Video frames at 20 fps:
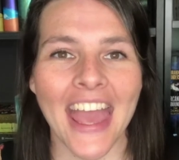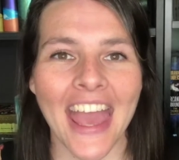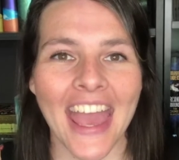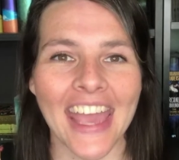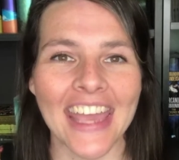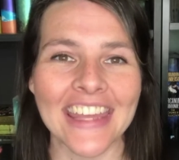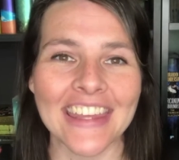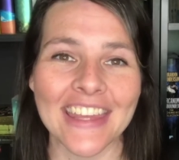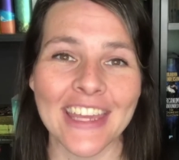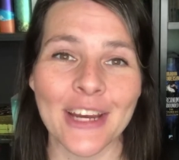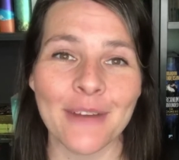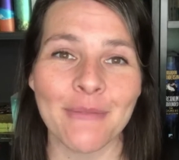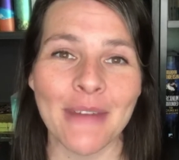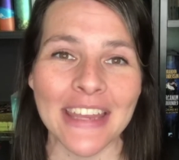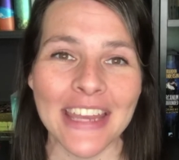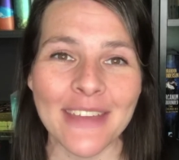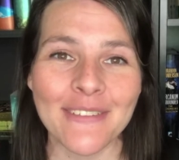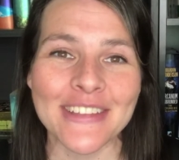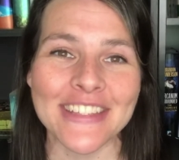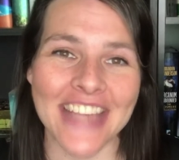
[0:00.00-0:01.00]
Hey there, my
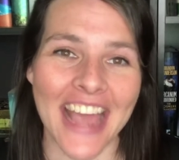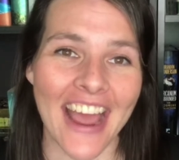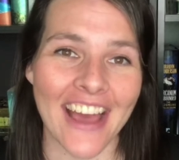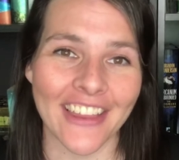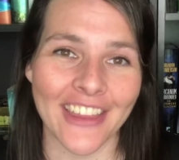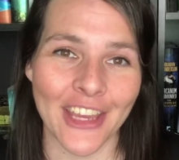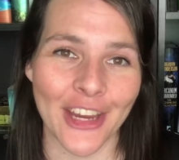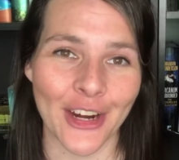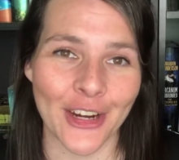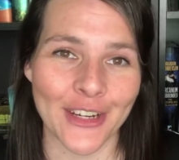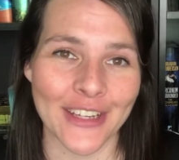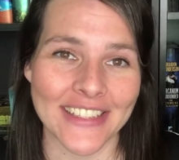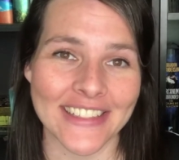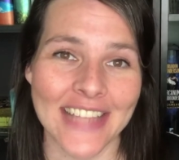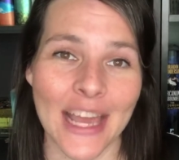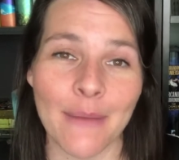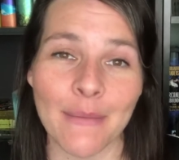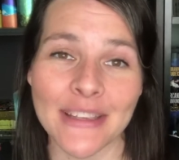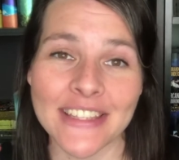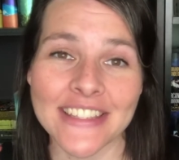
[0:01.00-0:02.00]
name is Allie Ernest.
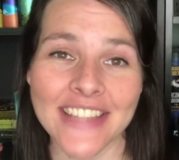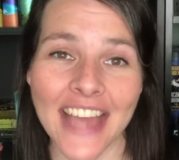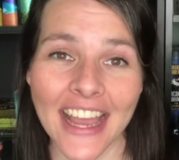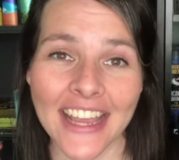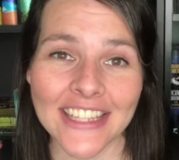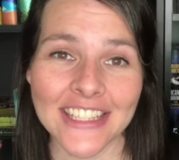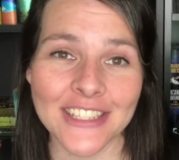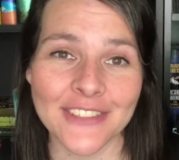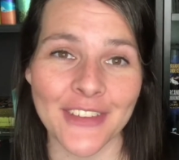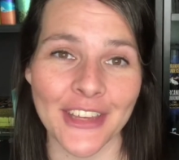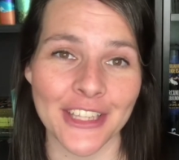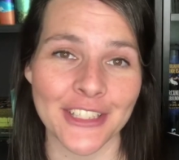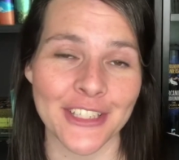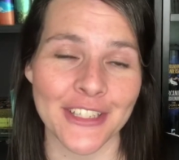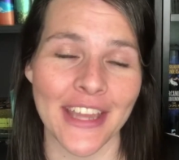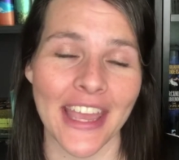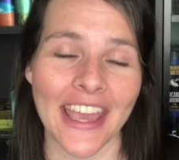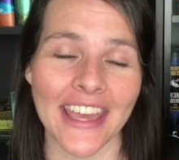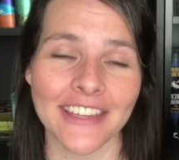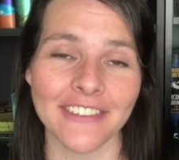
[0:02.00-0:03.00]
I'm a science
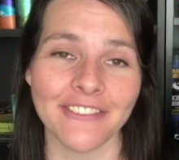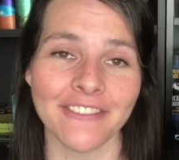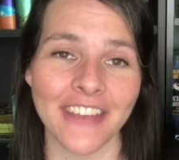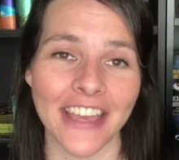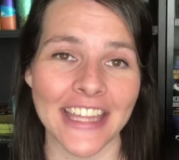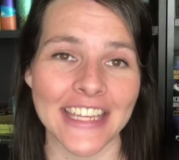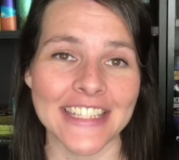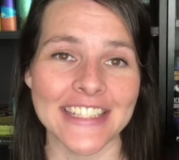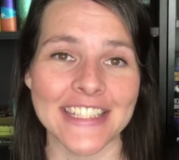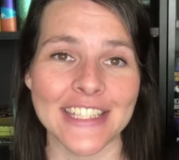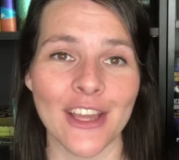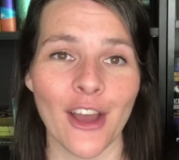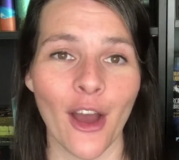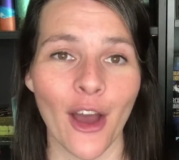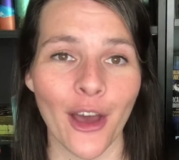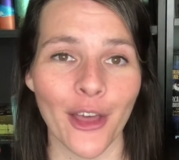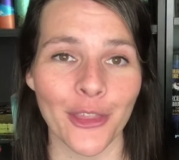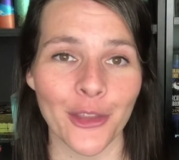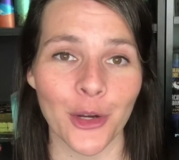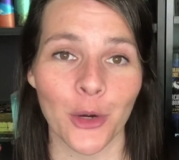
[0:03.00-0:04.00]
fiction and fantasy
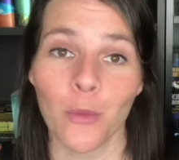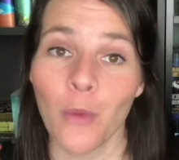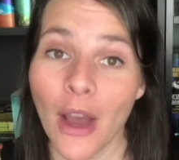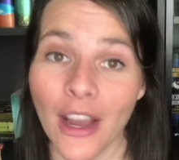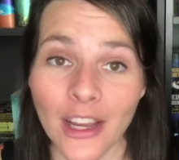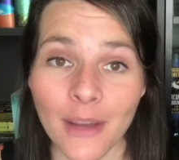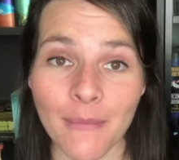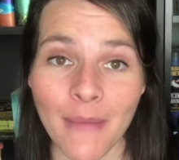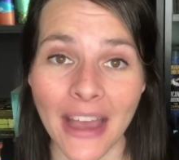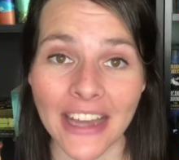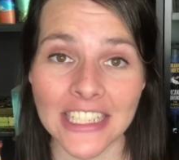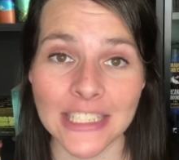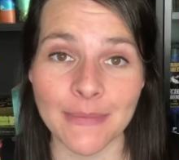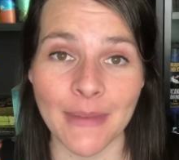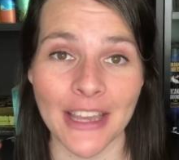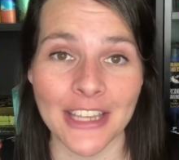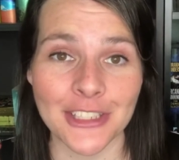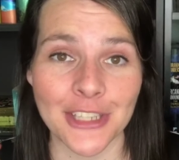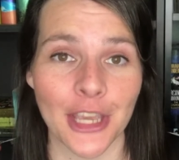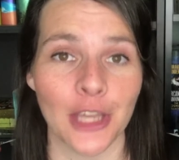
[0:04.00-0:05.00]
author. Welcome back to
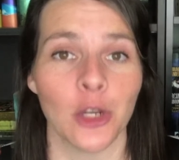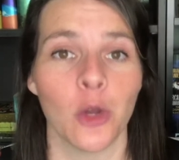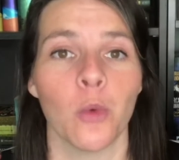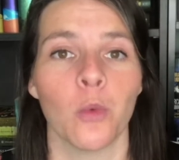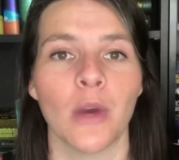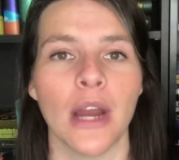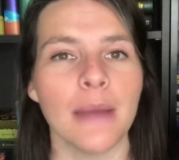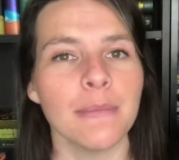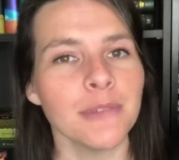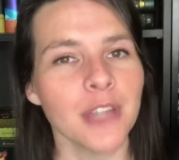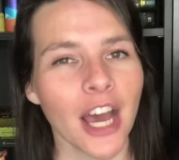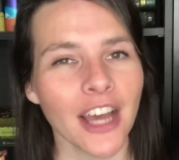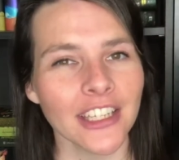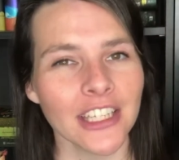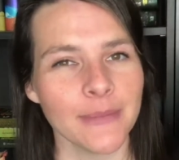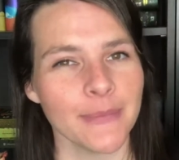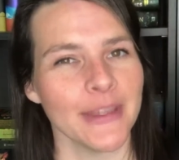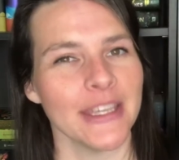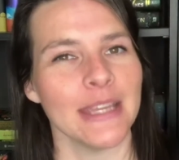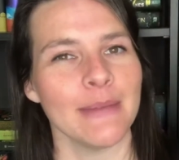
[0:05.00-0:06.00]
my channel where I'm
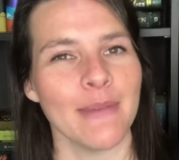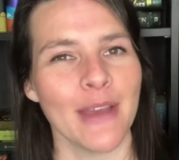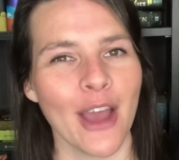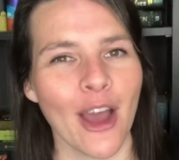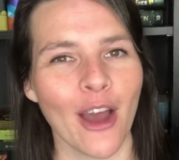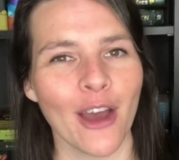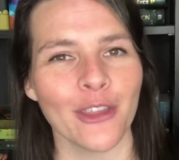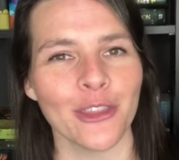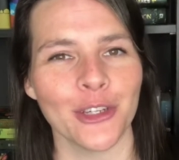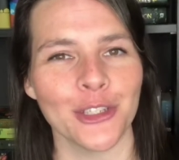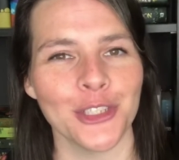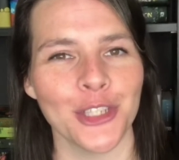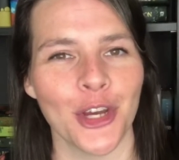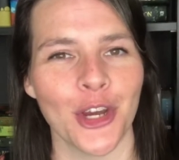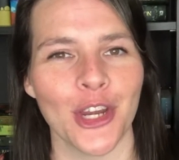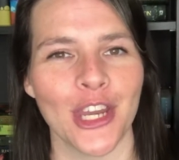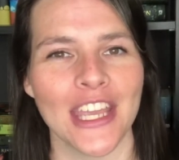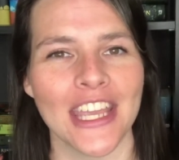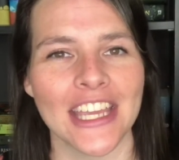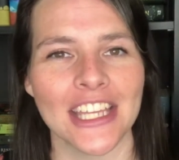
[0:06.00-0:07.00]
documenting my author
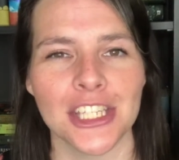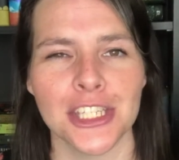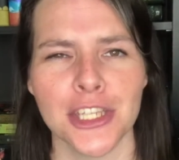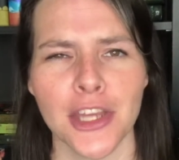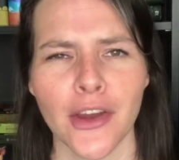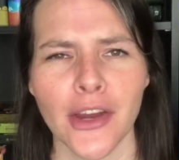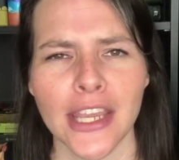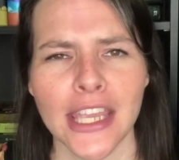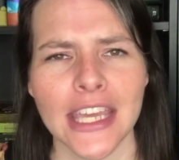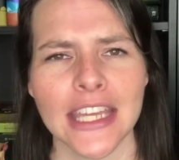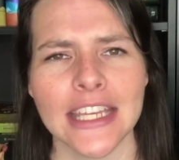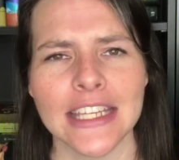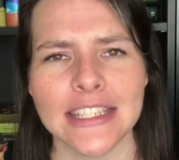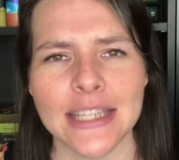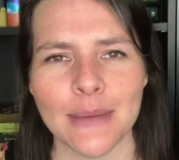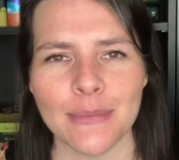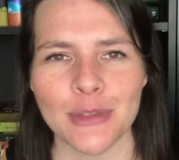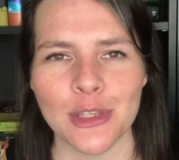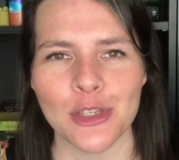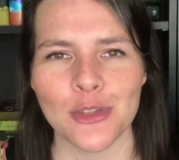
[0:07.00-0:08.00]
journey and sharing any
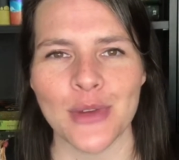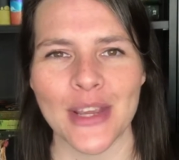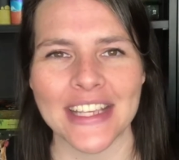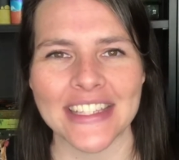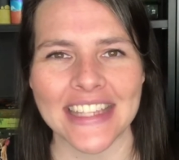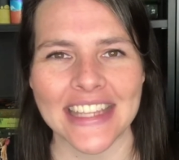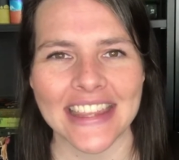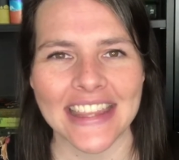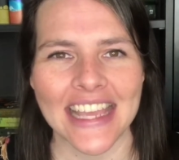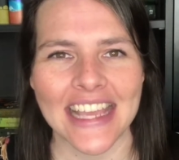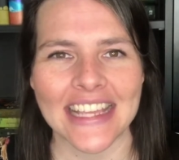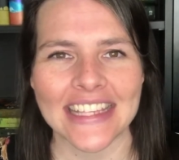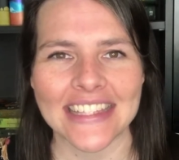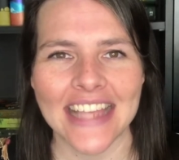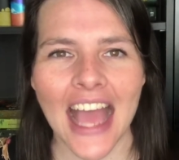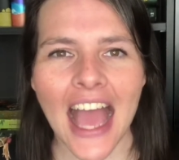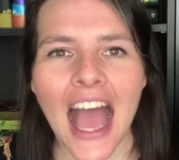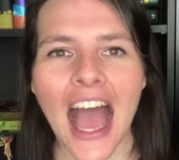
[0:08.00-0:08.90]
tips and tricks and things